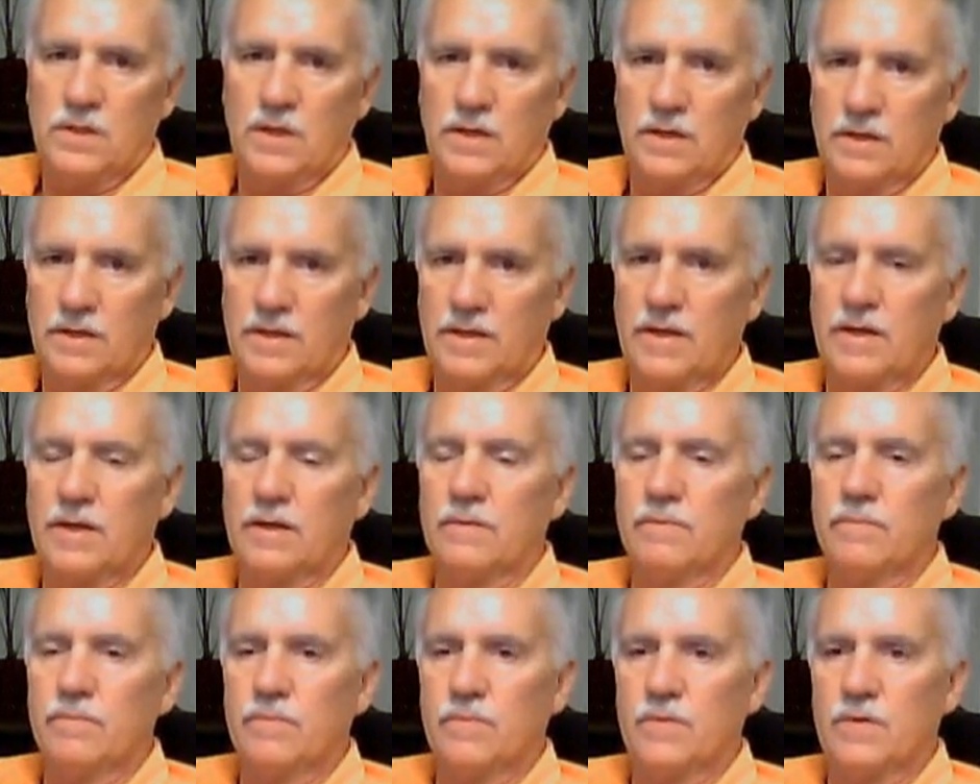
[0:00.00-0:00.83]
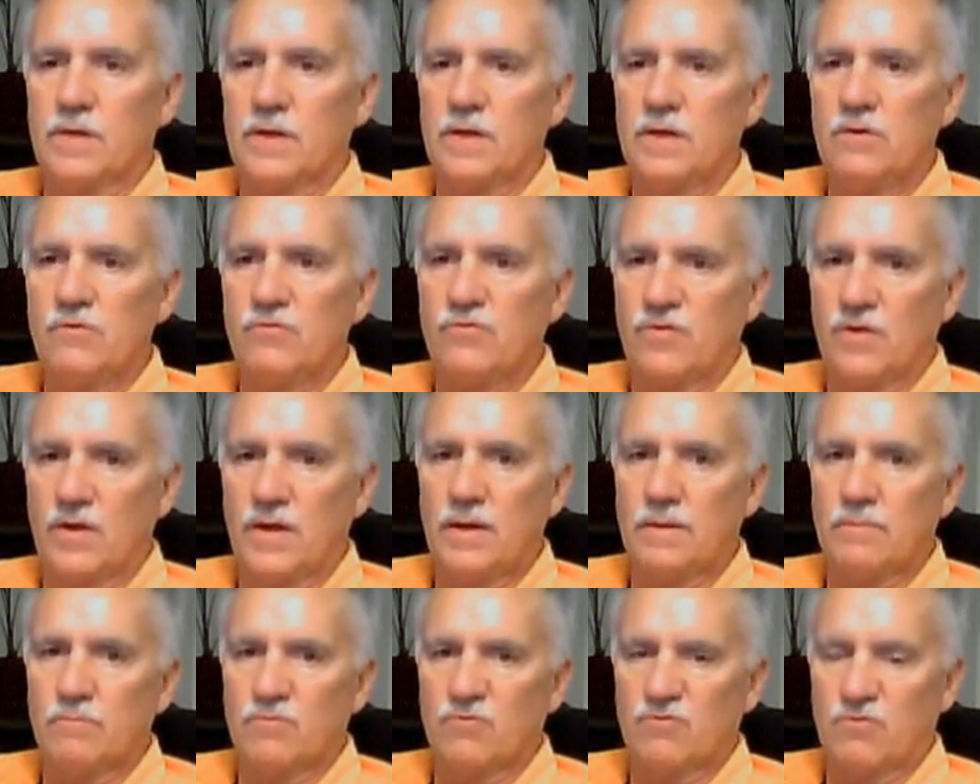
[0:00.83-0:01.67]
And again, the
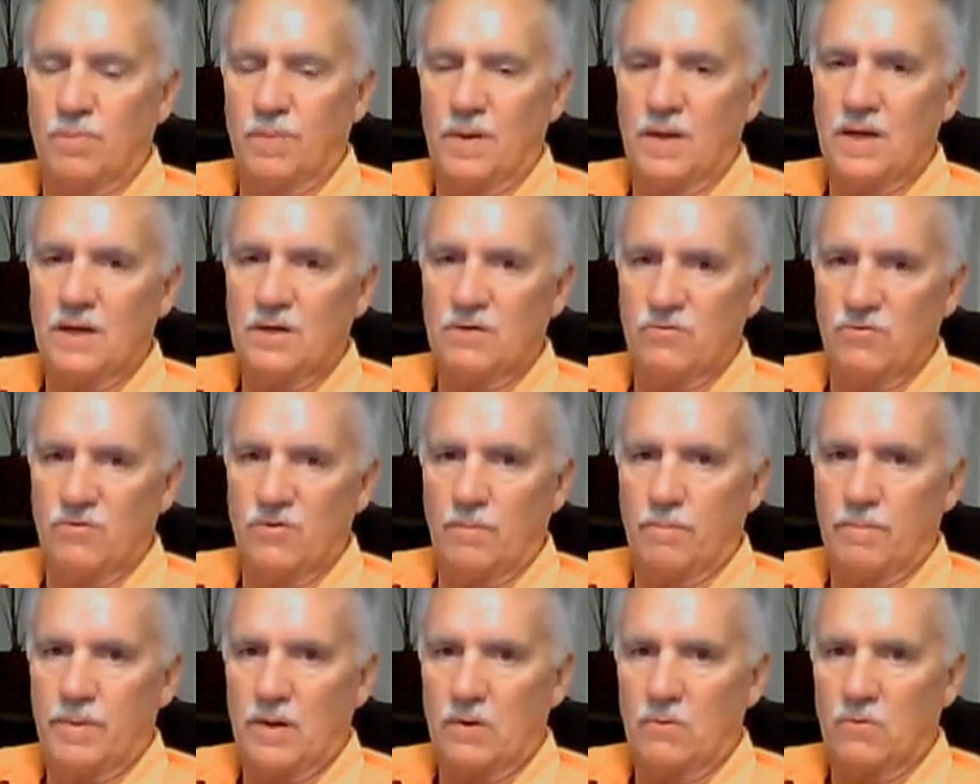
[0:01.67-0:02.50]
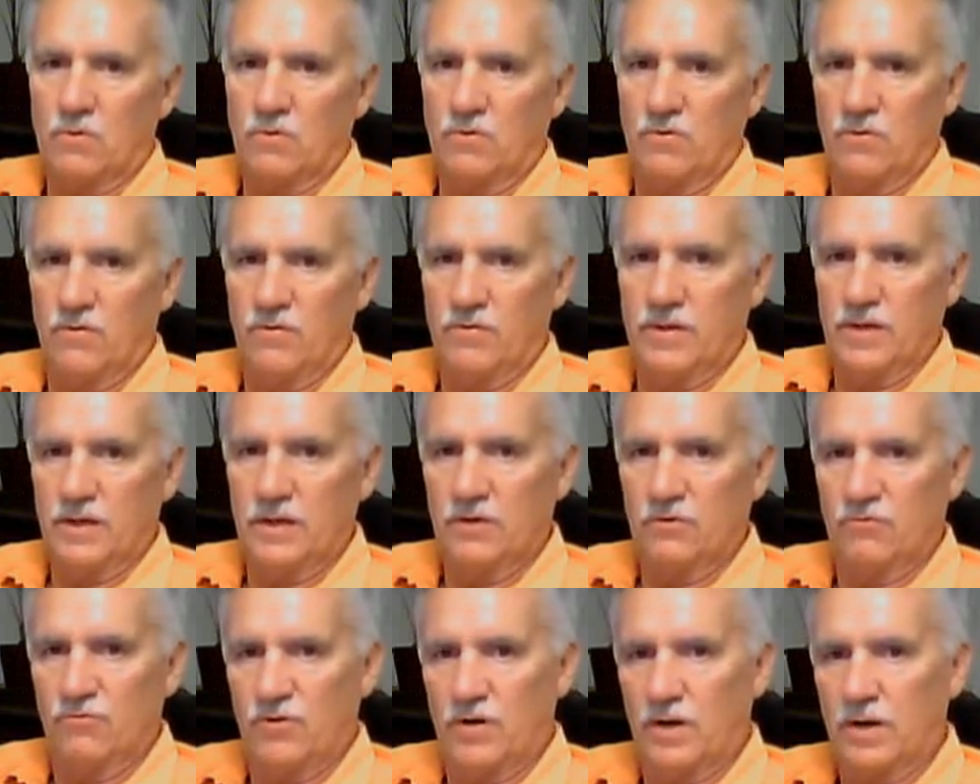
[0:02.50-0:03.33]
ECM supplies the power to the
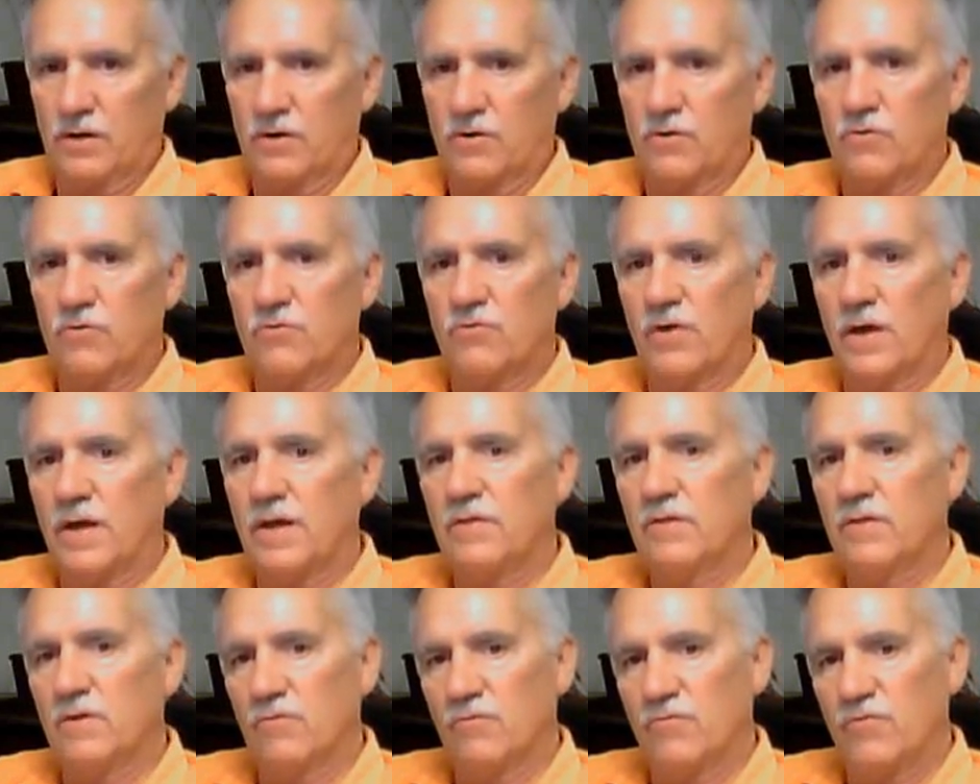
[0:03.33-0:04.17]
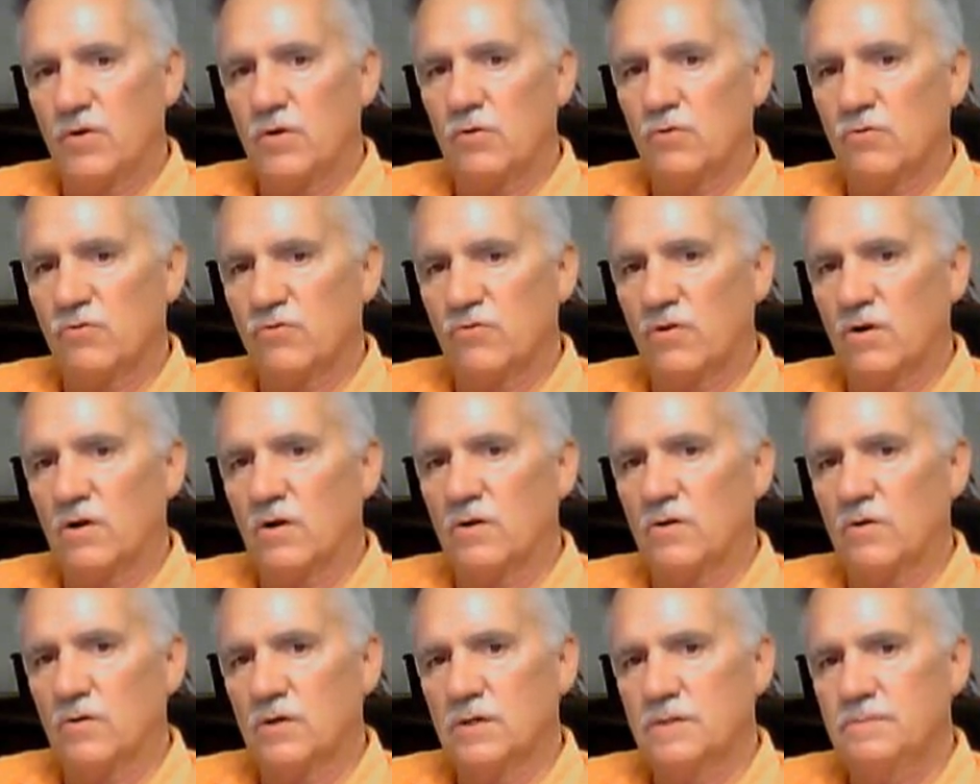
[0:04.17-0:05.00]
injectors and the fuel
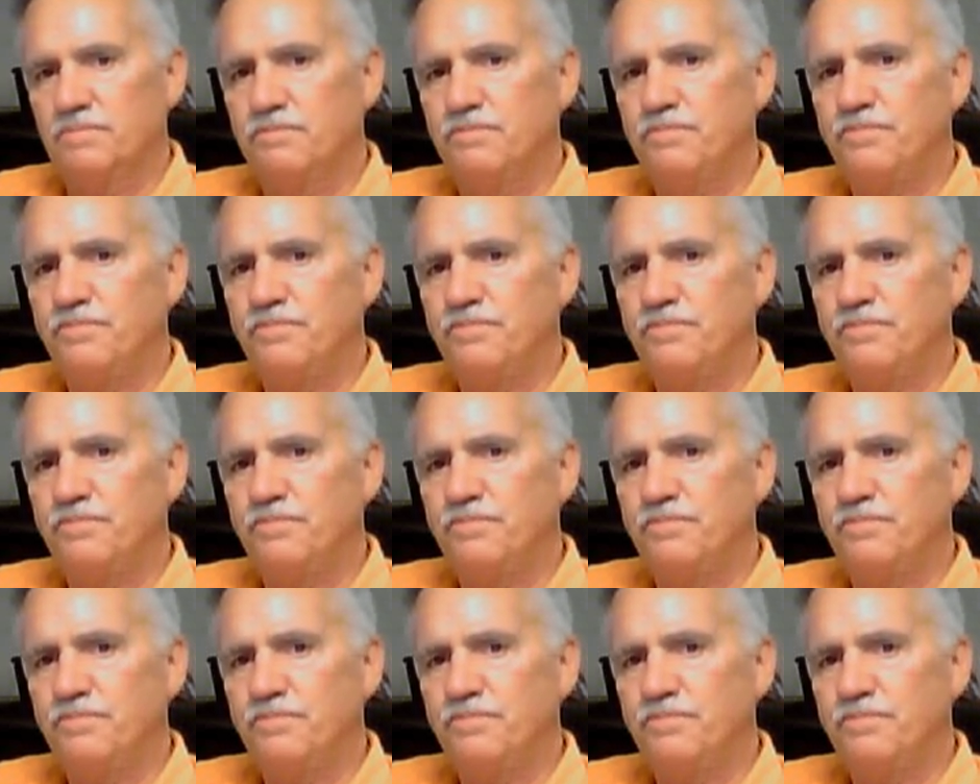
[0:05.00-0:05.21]
solenoid.